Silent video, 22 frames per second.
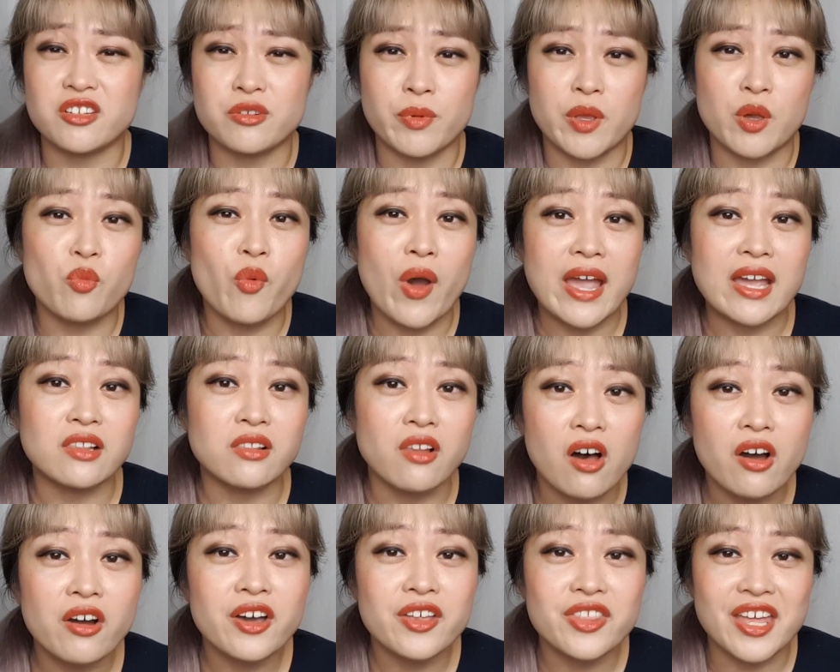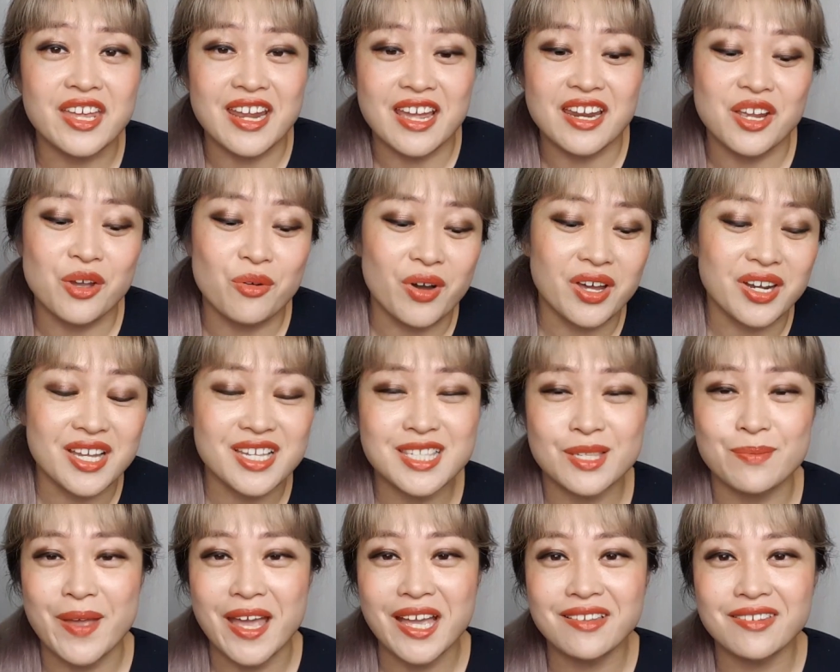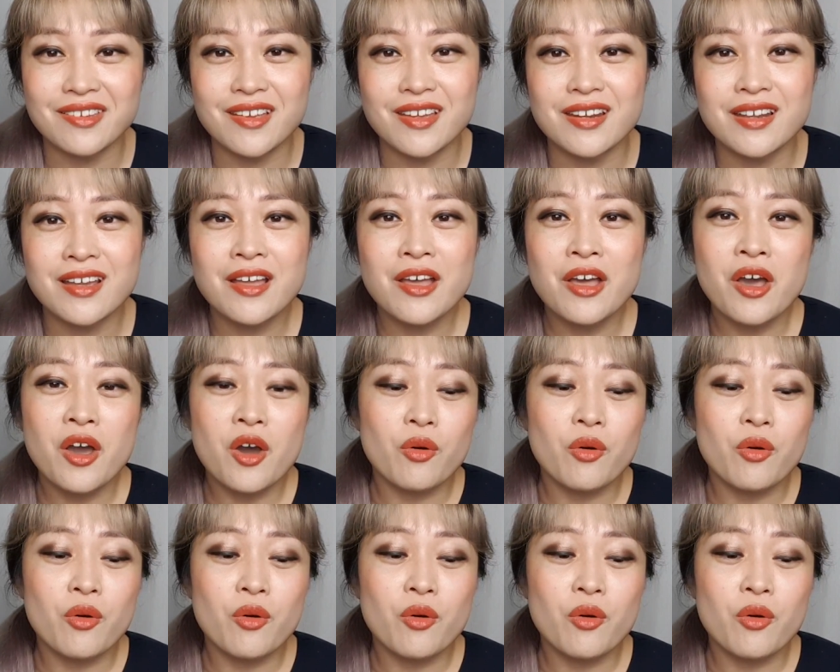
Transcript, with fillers: out to be way longer than anyone expected?